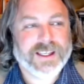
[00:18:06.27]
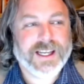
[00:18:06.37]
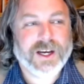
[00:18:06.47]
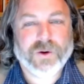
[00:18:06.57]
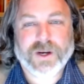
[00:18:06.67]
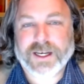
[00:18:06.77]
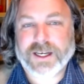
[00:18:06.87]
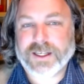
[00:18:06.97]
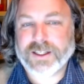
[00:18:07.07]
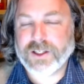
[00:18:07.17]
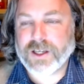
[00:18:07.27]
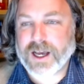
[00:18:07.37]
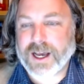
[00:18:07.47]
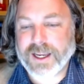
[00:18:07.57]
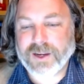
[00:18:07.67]

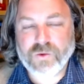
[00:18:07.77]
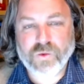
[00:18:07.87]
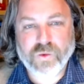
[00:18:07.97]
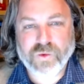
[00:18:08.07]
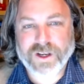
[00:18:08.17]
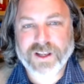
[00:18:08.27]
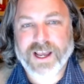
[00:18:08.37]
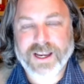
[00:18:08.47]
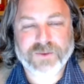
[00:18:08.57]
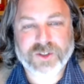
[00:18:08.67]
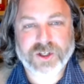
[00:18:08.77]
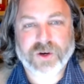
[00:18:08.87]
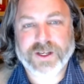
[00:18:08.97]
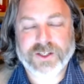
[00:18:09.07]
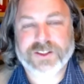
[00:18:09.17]
I am
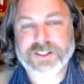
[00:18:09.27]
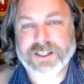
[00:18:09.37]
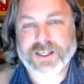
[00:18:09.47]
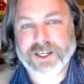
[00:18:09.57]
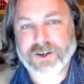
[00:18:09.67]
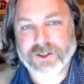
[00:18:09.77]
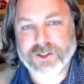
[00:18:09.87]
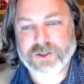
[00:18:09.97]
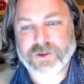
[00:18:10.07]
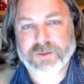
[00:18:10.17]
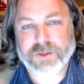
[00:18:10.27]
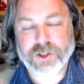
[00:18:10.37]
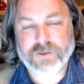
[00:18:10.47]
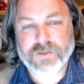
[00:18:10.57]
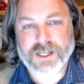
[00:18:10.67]
so interested in hearing your story, but
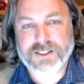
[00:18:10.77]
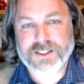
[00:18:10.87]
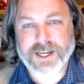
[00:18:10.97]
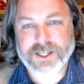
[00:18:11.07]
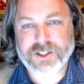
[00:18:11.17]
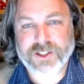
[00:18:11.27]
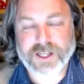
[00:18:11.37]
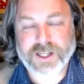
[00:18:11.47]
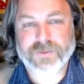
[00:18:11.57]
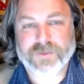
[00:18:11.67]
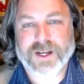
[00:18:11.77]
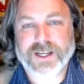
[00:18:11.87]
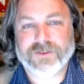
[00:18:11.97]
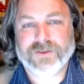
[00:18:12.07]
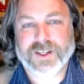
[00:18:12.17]
you've got a slideshow to help
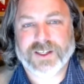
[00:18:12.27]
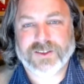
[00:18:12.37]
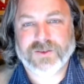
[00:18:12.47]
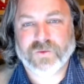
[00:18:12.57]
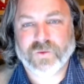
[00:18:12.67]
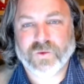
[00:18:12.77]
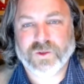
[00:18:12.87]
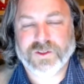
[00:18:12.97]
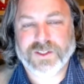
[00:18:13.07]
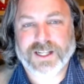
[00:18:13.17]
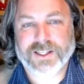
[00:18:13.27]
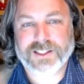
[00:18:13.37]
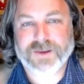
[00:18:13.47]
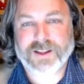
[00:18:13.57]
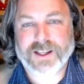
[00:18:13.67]
kind of tell us
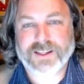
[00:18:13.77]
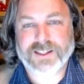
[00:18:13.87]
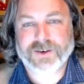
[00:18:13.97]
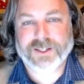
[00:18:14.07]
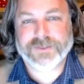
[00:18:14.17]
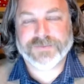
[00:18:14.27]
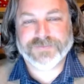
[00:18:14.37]
about that. Is that right?